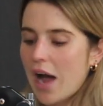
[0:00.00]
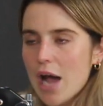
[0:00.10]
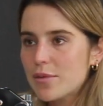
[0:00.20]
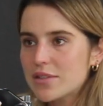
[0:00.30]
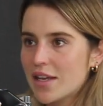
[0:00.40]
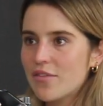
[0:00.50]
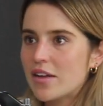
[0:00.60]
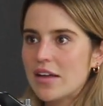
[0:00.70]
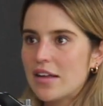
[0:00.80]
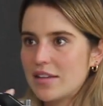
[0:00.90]
I was
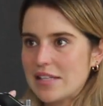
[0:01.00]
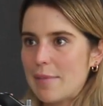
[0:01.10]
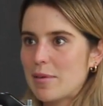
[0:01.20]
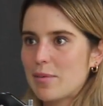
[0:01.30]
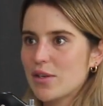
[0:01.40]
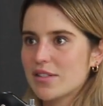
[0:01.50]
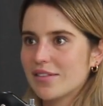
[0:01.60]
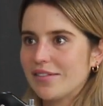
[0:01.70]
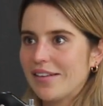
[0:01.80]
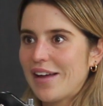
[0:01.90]
never this happy person.